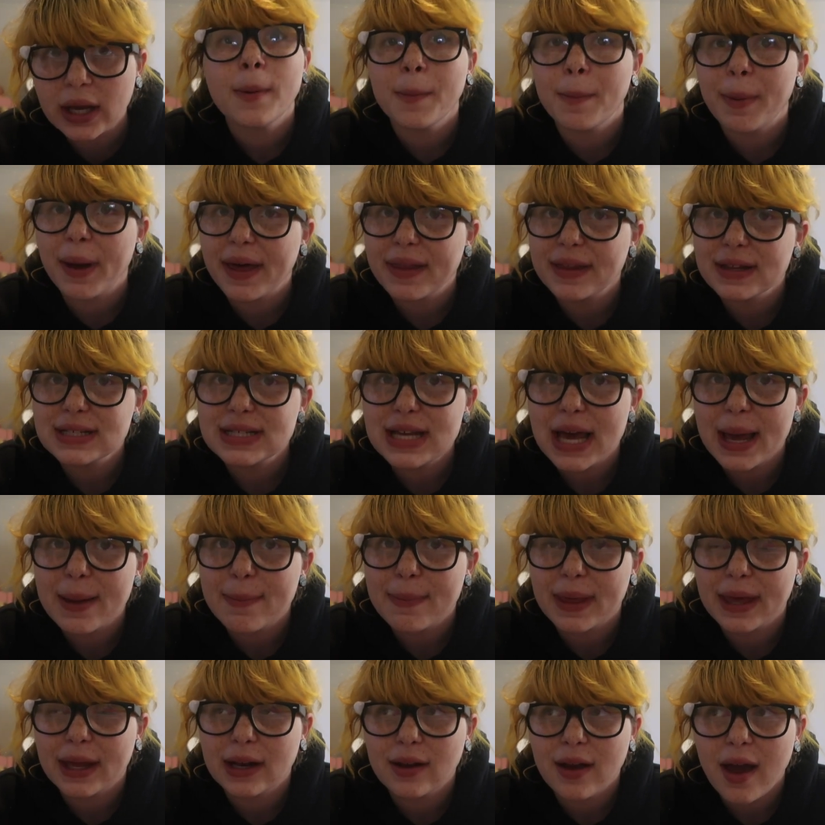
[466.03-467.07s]
But by the
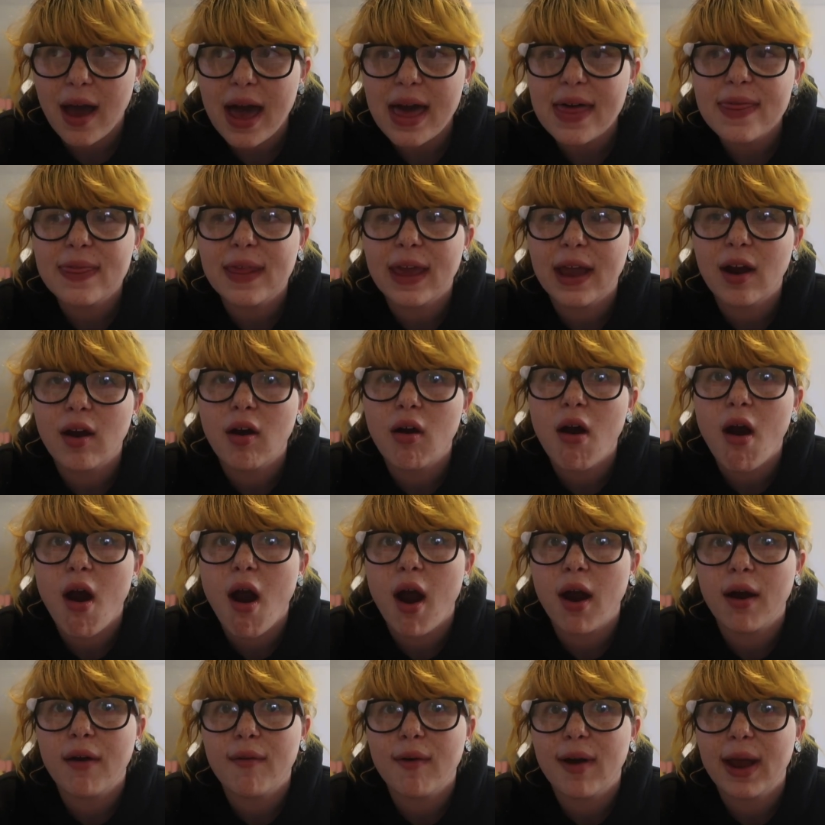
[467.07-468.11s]
time they had gotten there, her heart